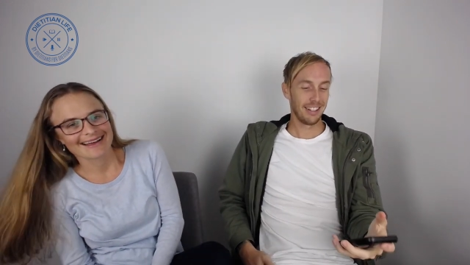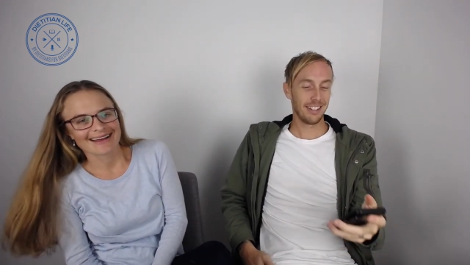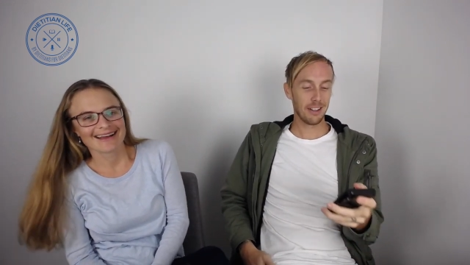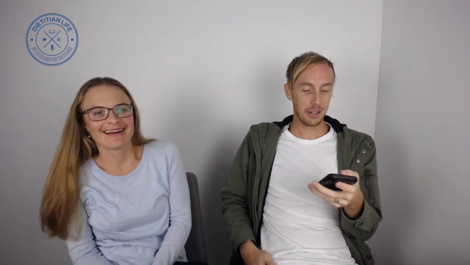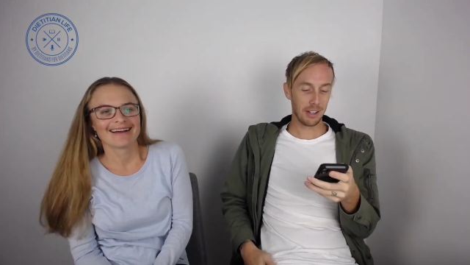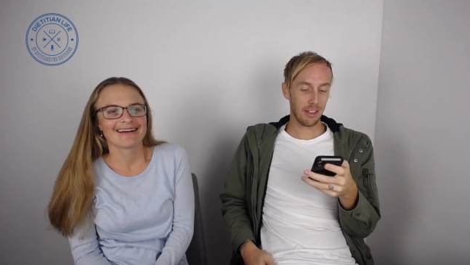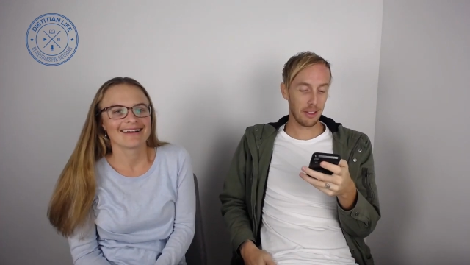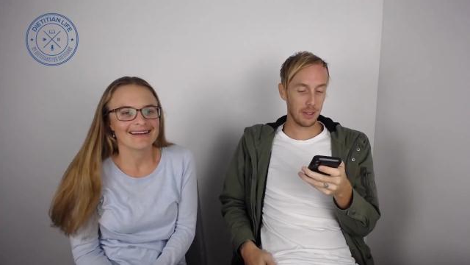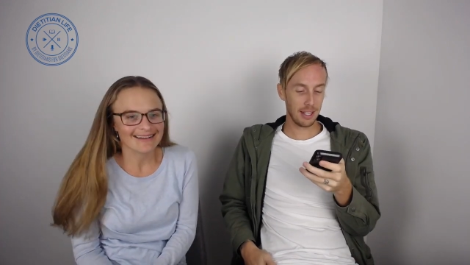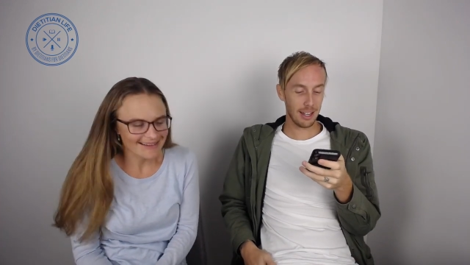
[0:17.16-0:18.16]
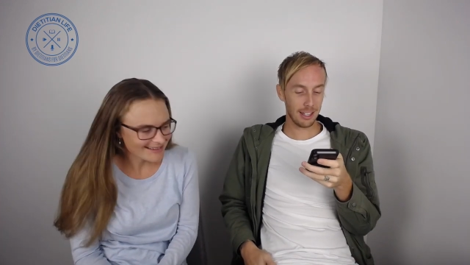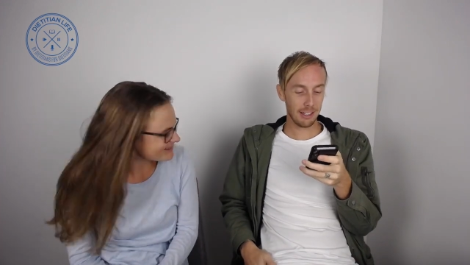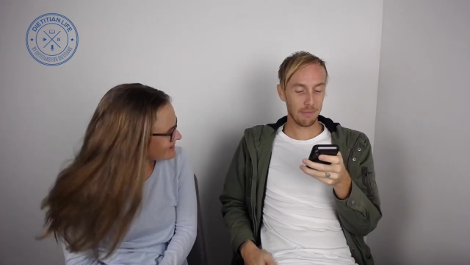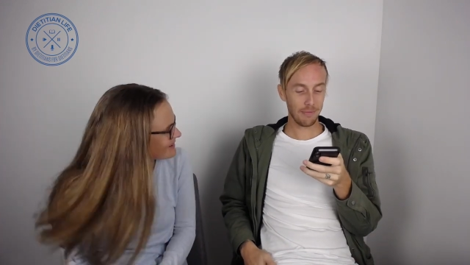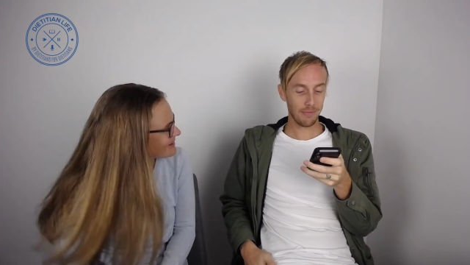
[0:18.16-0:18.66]
Speaker 1: so much
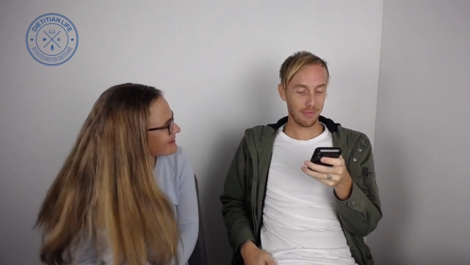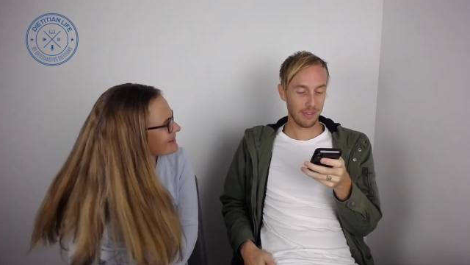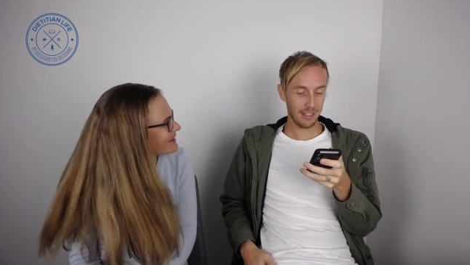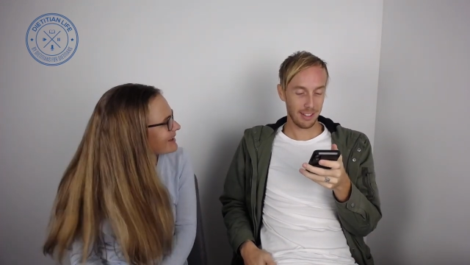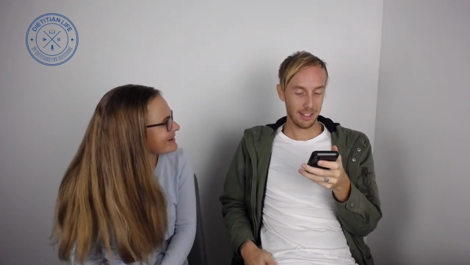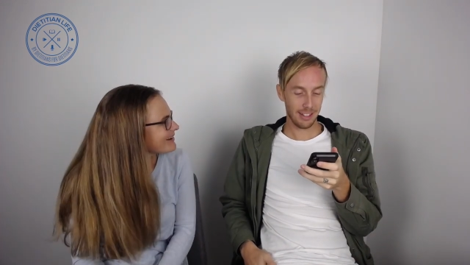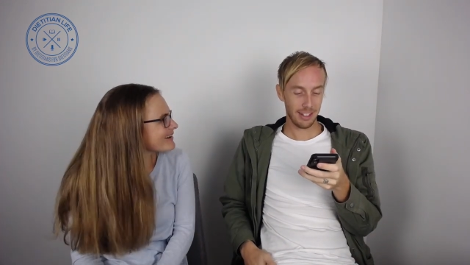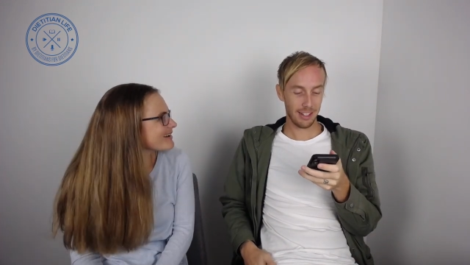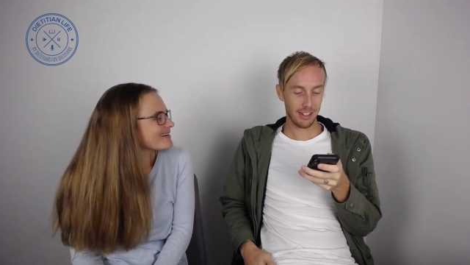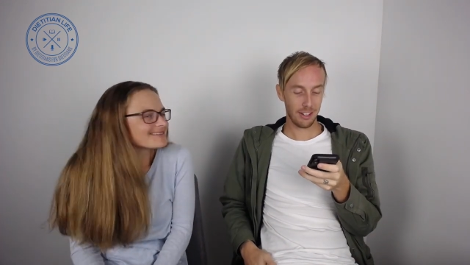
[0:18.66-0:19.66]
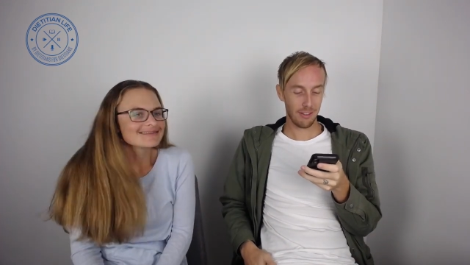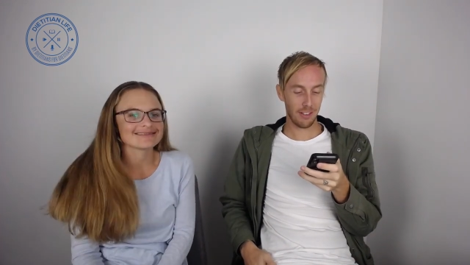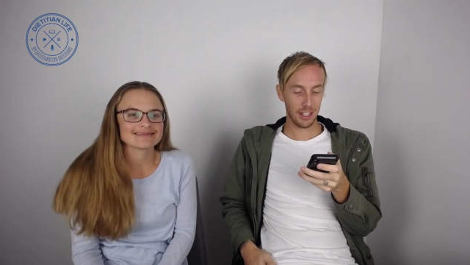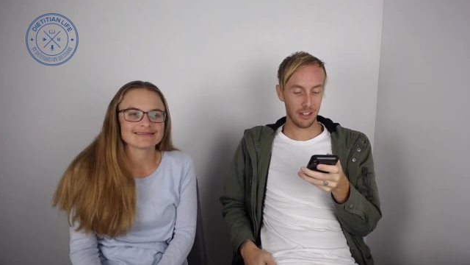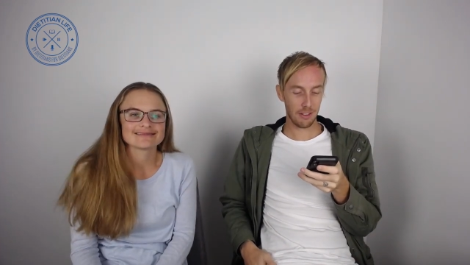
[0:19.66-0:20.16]
enthusiasm. Yeah, Could
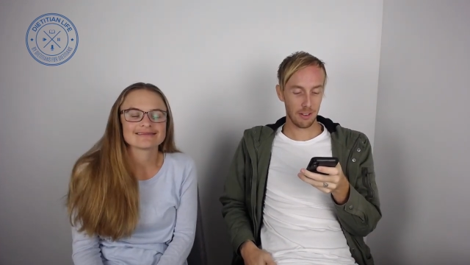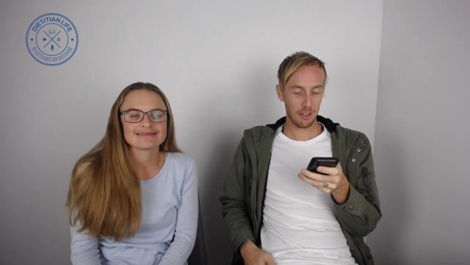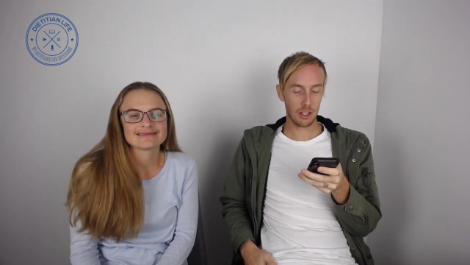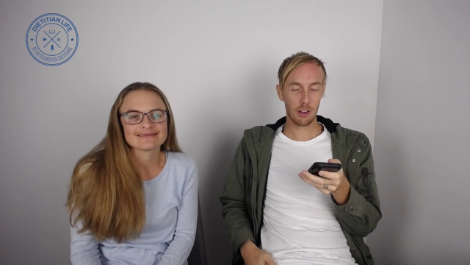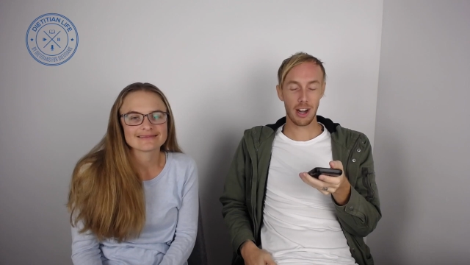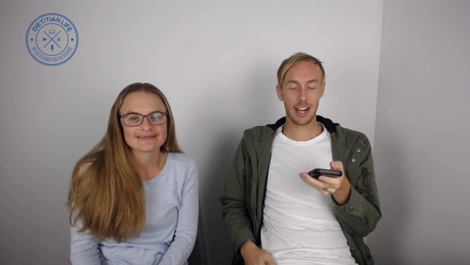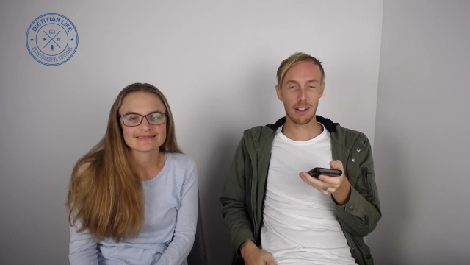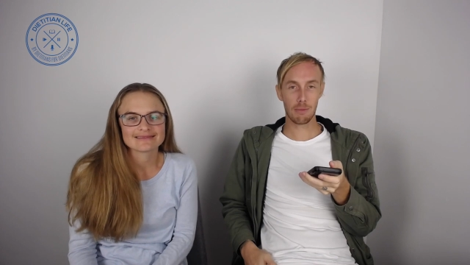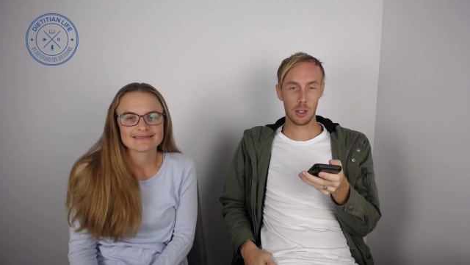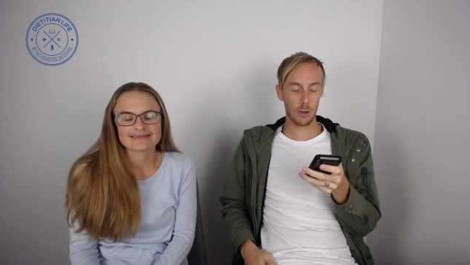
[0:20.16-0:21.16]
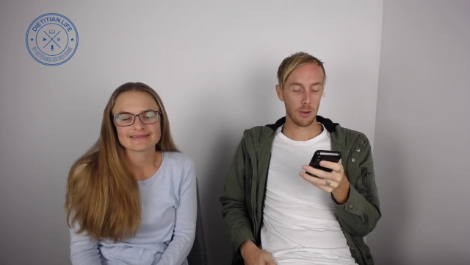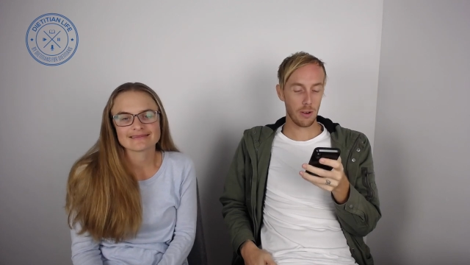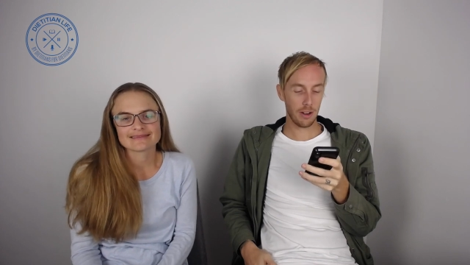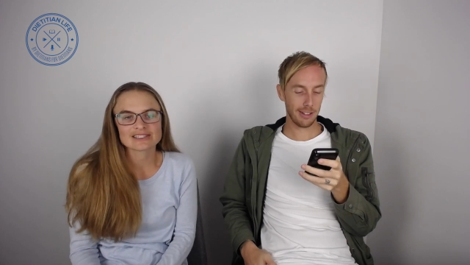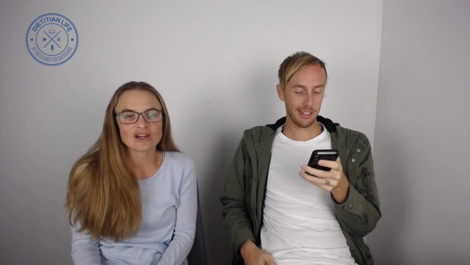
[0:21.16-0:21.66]
feel it through the screen, I'm
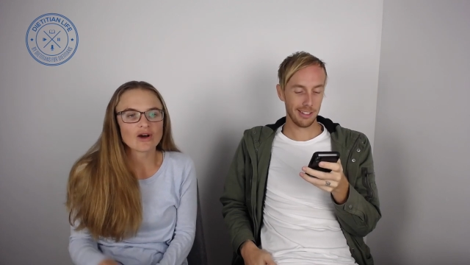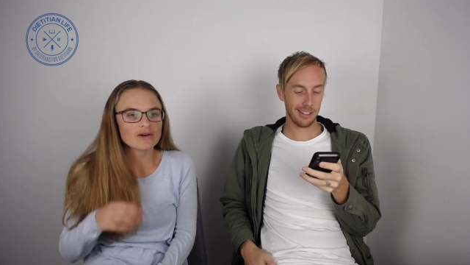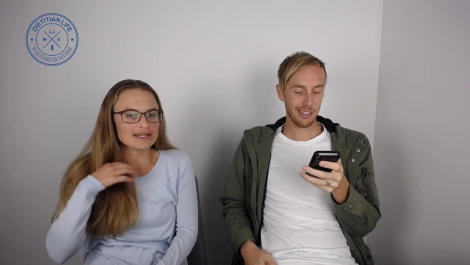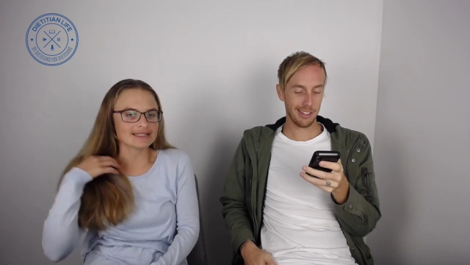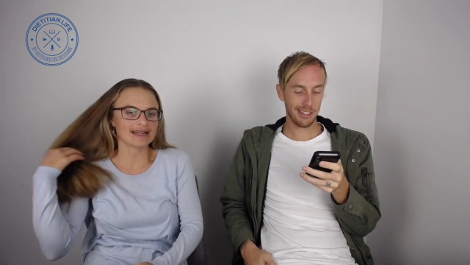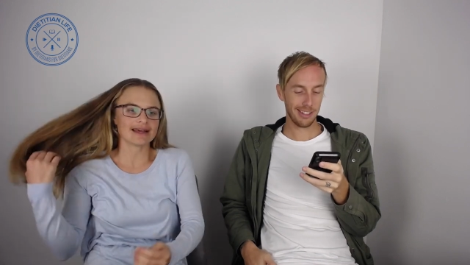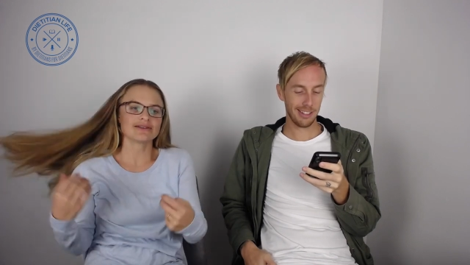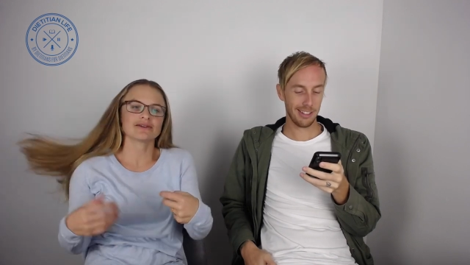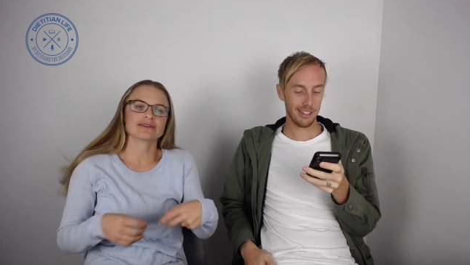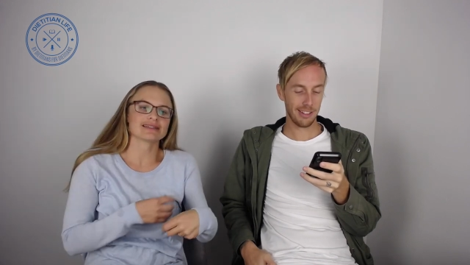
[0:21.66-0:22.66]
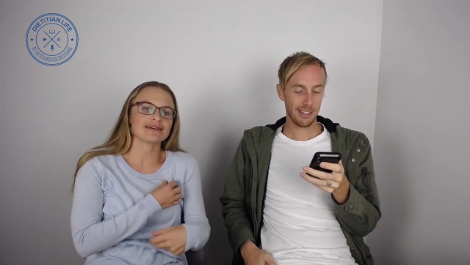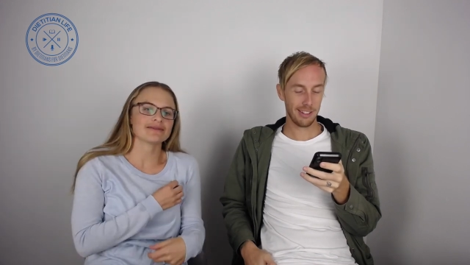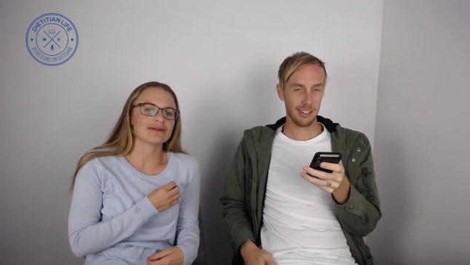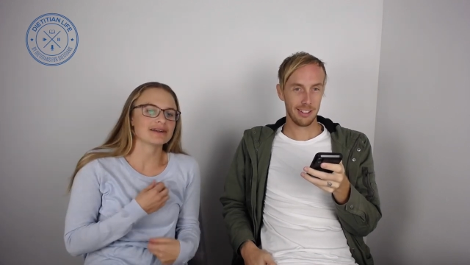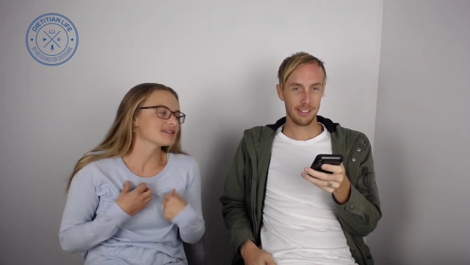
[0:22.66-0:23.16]
sure. It's
Speaker 2: cold here today. Look, see,
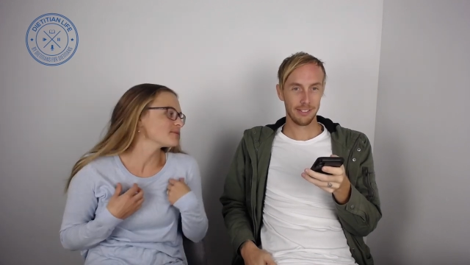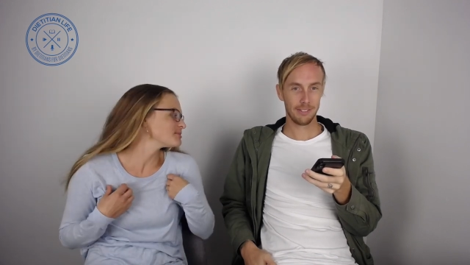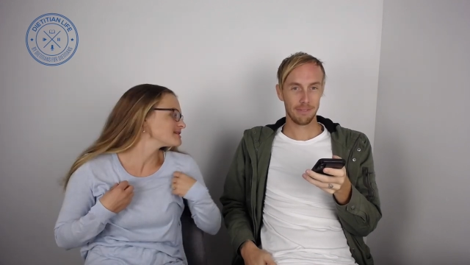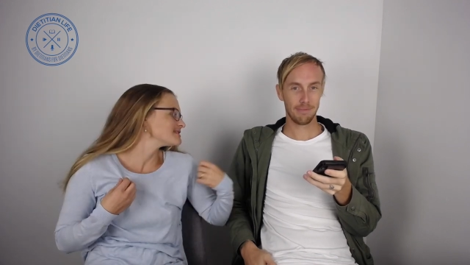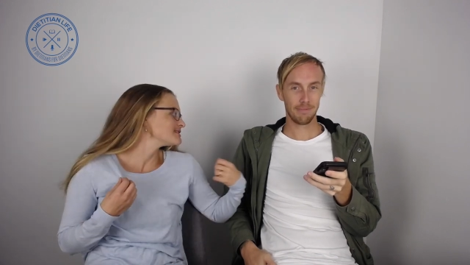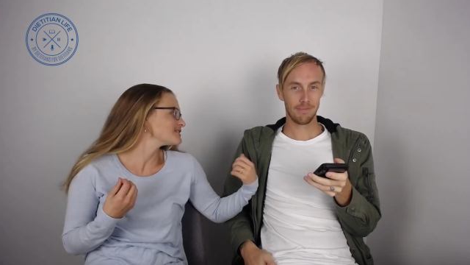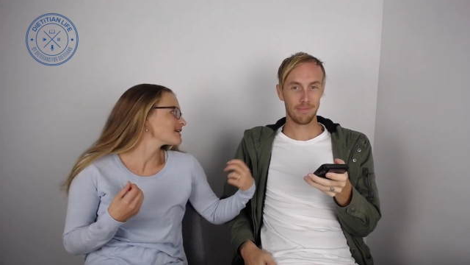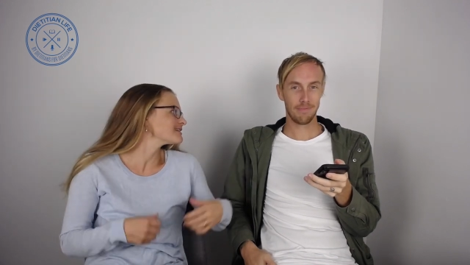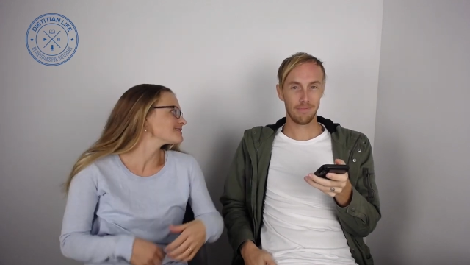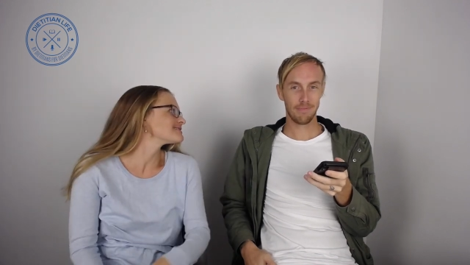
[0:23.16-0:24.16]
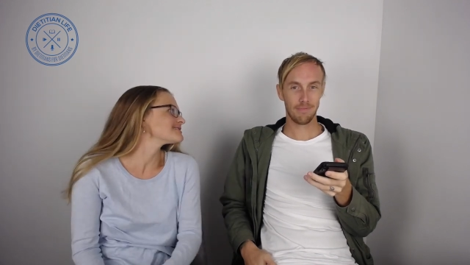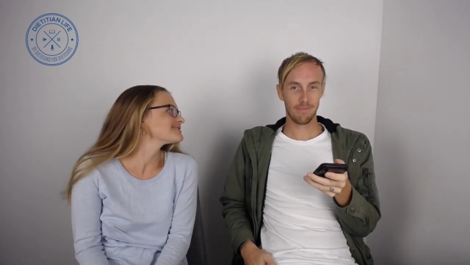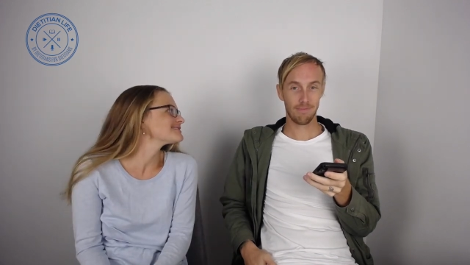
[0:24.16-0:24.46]
wearing jumpers and jackets.